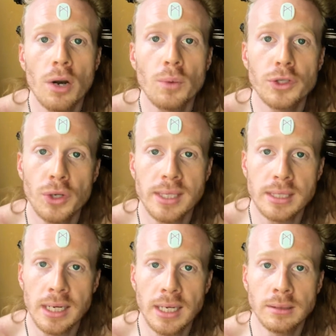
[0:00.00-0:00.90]
with
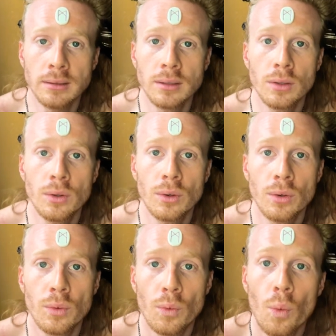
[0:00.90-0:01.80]
trusting
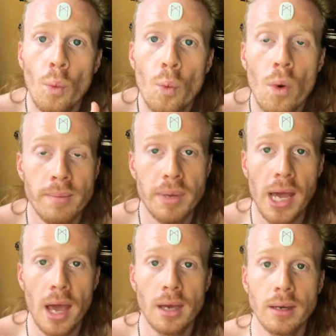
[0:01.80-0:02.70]
one
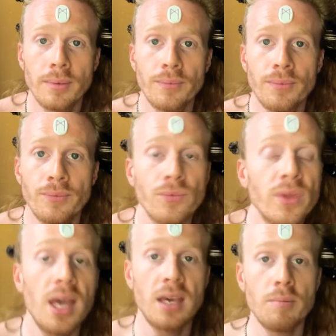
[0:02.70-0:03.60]
being.
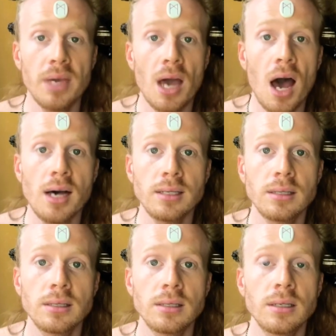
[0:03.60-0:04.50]
It can be
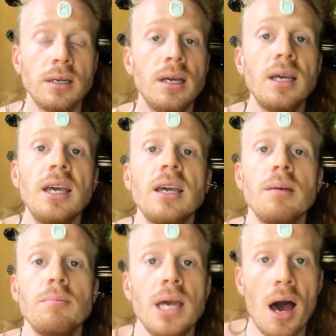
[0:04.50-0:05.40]
us, it can
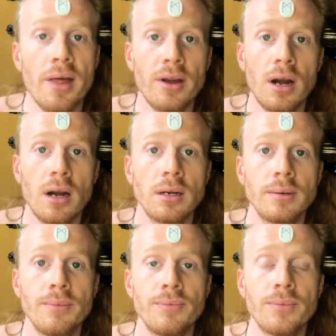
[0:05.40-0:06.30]
be other.
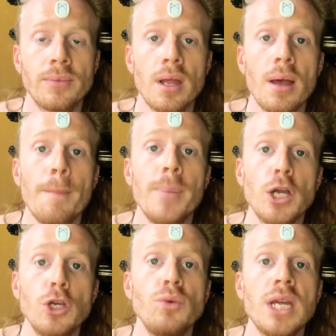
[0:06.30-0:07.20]
But
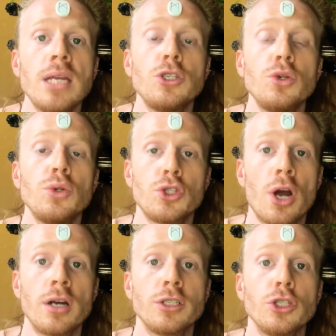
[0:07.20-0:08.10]
you need to
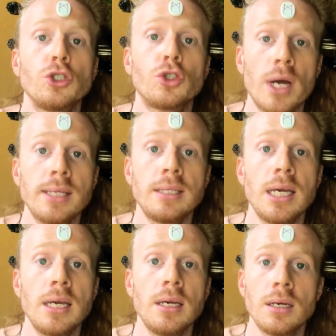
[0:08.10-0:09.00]
start
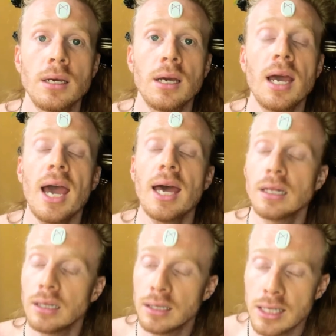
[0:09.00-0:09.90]
trusting at
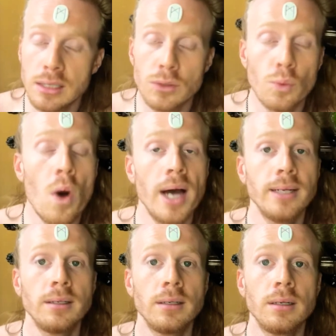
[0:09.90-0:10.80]
least one
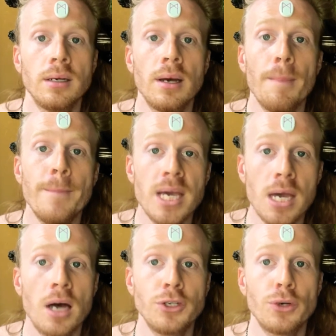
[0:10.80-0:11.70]

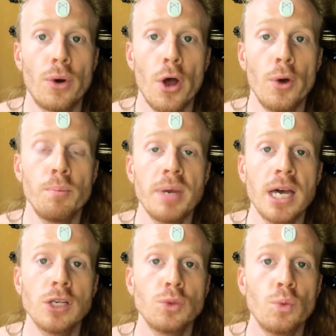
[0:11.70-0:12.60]
beyond your own,
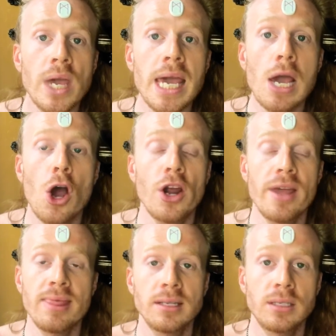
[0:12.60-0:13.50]
because we are
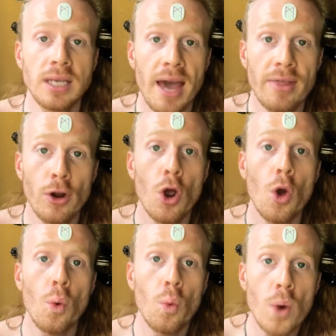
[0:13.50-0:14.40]
in this together.
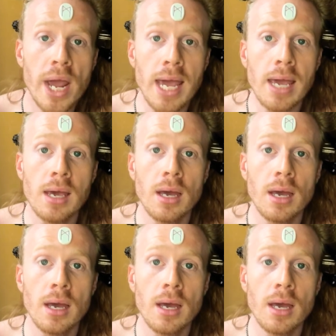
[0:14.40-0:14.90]
We